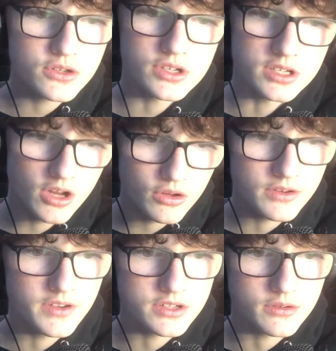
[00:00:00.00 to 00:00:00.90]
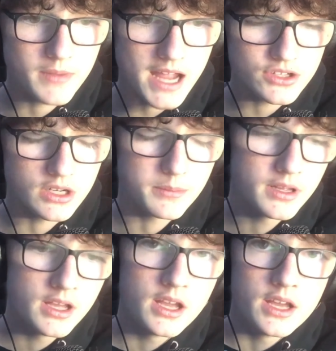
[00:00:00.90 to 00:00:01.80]
Patriots, another divisional matchup.
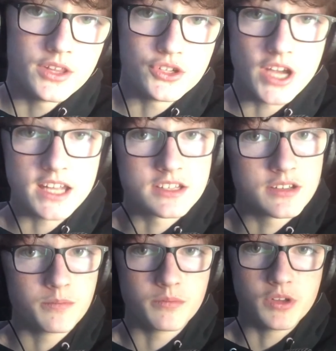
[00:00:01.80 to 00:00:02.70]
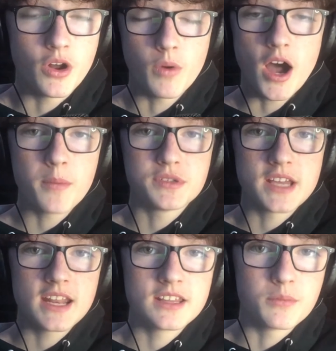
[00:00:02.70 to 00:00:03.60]
The Jets, you know,
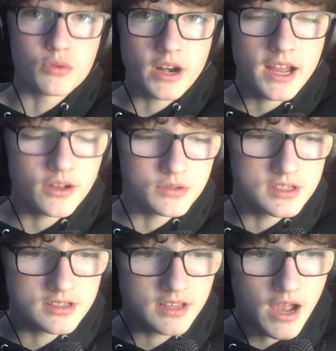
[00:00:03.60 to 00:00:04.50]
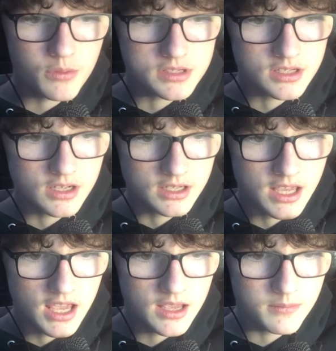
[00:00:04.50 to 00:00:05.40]
upsetting the Browns. That was a
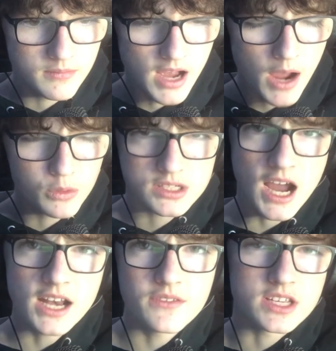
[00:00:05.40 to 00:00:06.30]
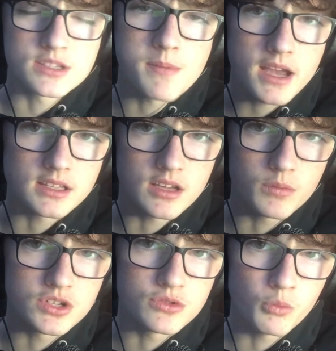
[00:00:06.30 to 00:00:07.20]
game I was kind of
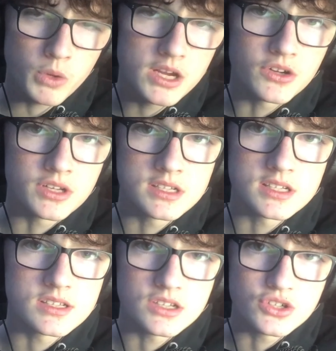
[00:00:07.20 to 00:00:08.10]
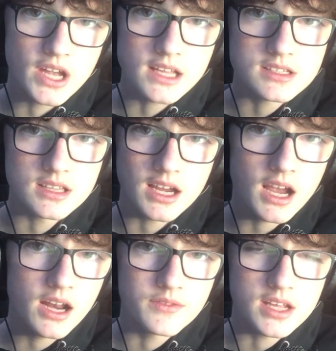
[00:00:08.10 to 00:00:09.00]
expecting, which is weird because it's the Jets, and that
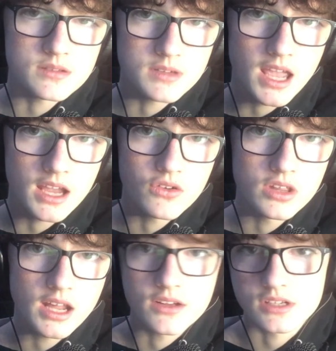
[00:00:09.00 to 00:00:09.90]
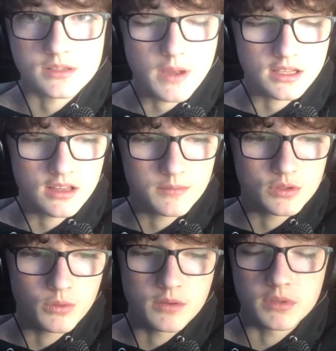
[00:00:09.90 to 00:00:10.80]
kind of gets me angry that I was expecting them
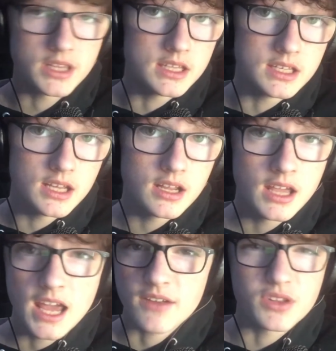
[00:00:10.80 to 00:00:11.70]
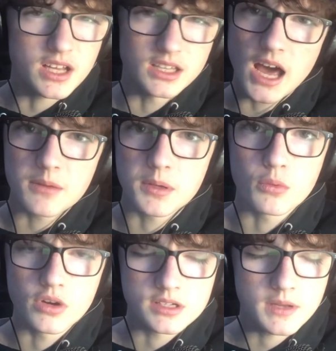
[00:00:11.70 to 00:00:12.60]
to win, but they did. And I feel like a lot of
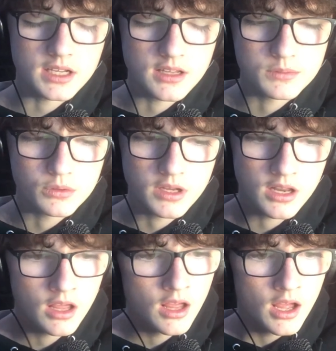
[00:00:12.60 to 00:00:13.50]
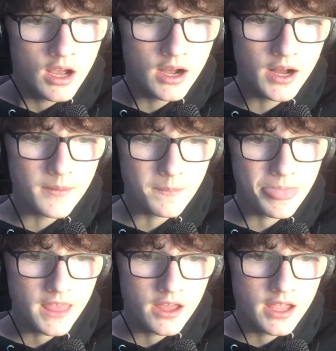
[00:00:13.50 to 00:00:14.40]
people were expecting them to win.
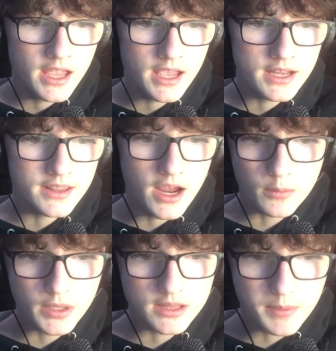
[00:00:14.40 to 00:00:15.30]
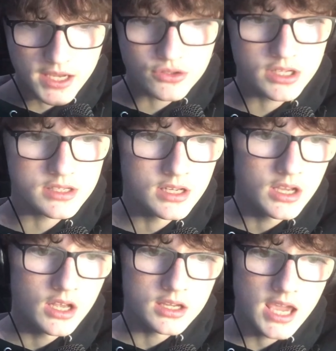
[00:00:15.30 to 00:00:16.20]
Um, and they are playing the Patriots.
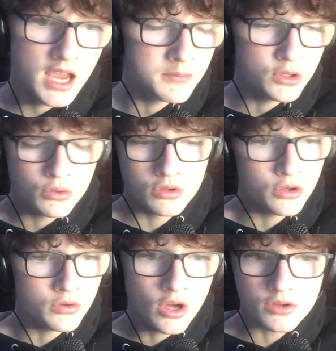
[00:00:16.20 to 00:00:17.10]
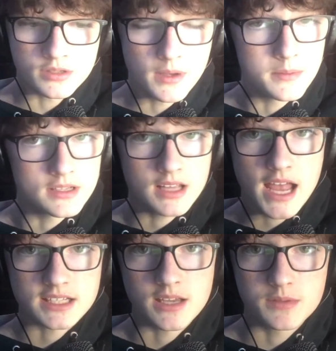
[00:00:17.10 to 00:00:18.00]
Cam Newton, who knows, this might be his
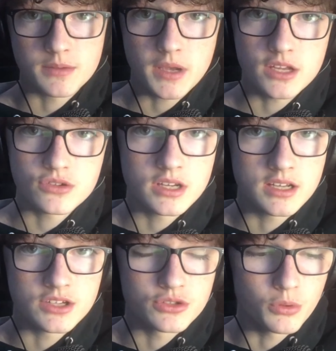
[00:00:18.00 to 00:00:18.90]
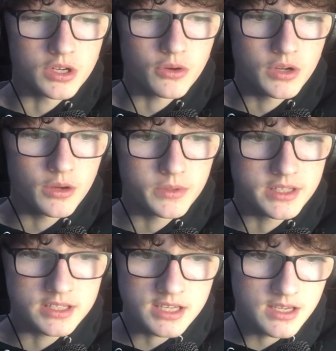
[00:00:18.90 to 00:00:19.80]
last game as a Patriot in his short career
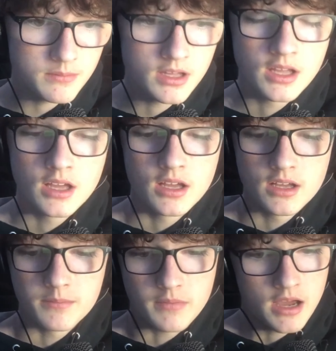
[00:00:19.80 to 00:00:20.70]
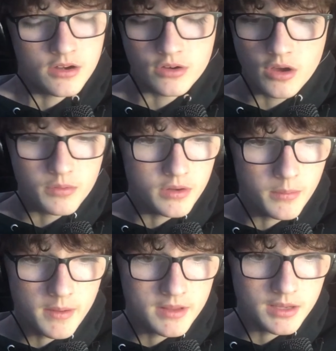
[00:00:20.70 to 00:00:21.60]
with the team. I don't know. You
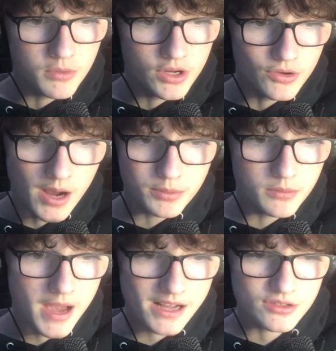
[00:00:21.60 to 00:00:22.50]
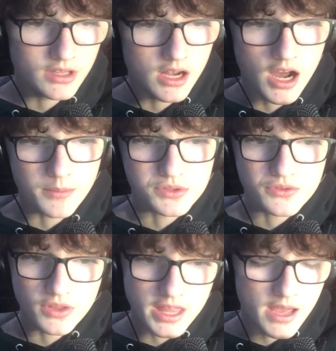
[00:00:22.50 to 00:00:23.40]
know, maybe they bring Garoppolo back. There's a lot of
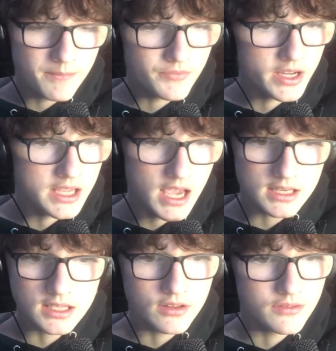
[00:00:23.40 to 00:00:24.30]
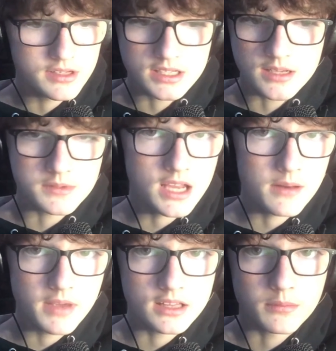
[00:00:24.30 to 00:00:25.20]
options for them. Again, neither of these teams
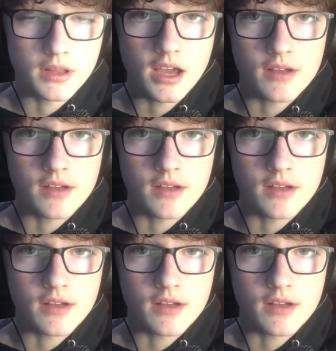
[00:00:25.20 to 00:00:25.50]
can make the